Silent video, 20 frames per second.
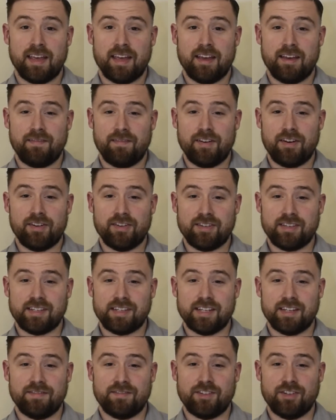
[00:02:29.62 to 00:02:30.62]

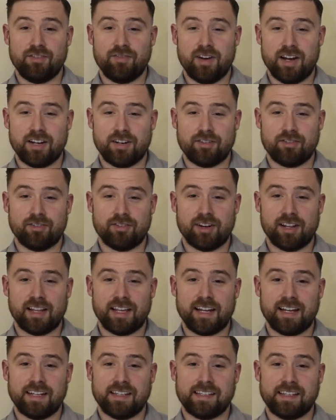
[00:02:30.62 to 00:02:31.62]
First, if 2
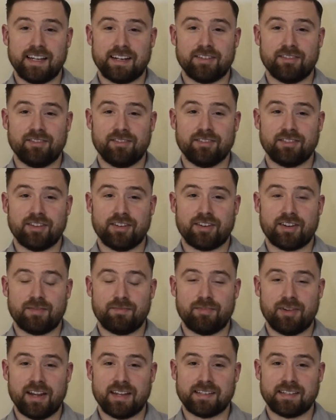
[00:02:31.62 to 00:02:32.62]
uncorrelated signals are
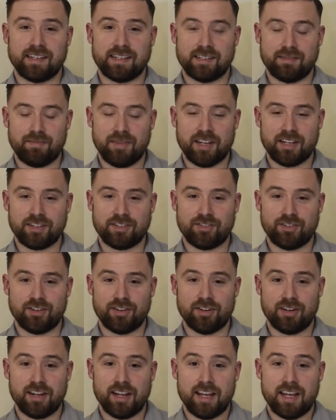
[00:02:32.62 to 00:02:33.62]
compressed as a
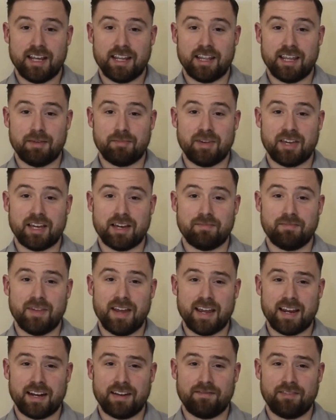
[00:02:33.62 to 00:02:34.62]
mixture, they become
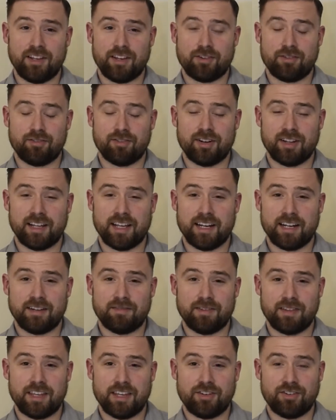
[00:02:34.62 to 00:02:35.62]
negatively correlated
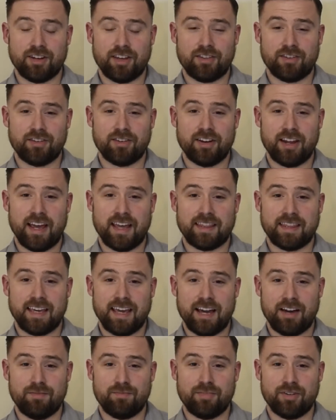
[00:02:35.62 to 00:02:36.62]
with each other at the
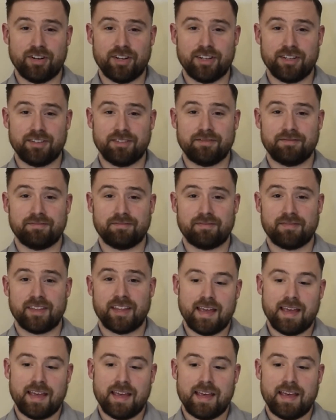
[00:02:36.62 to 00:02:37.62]
output.
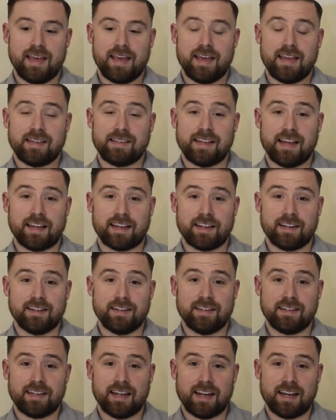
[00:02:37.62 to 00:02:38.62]

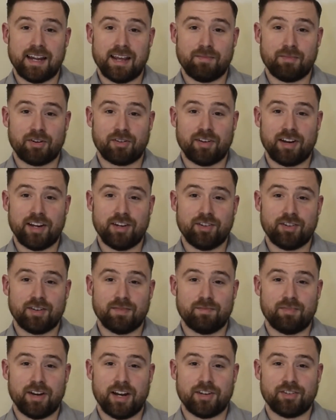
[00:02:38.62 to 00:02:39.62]
Second, dynamic range
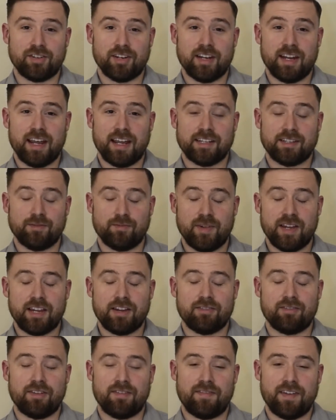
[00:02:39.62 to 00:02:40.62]
compression has a
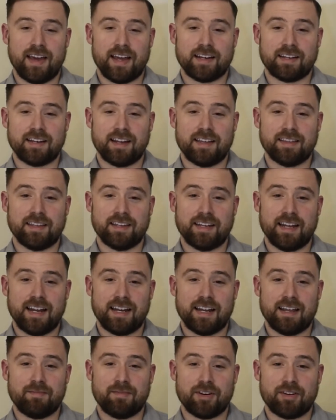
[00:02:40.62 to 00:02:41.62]
weaker effect on the
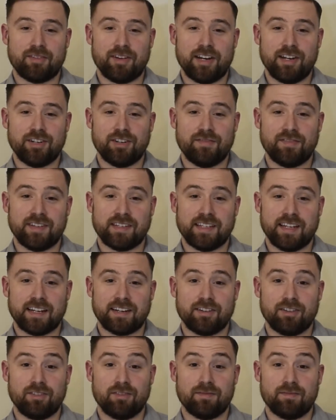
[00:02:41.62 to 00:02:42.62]
dynamic range of a
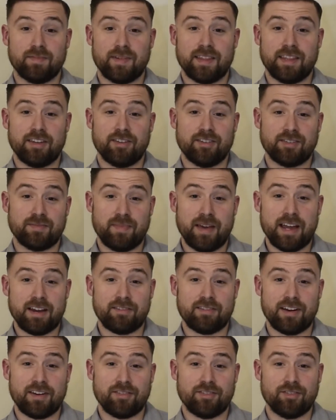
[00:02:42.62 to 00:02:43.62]
signal when there's
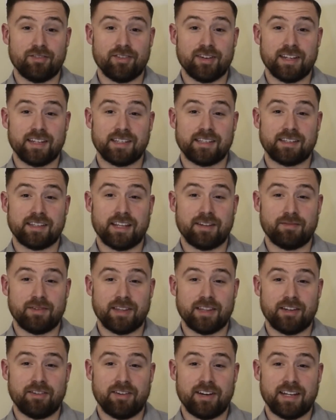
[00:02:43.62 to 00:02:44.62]
background noise than when
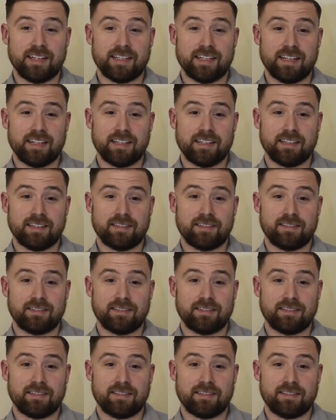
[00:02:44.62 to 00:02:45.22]
there isn't.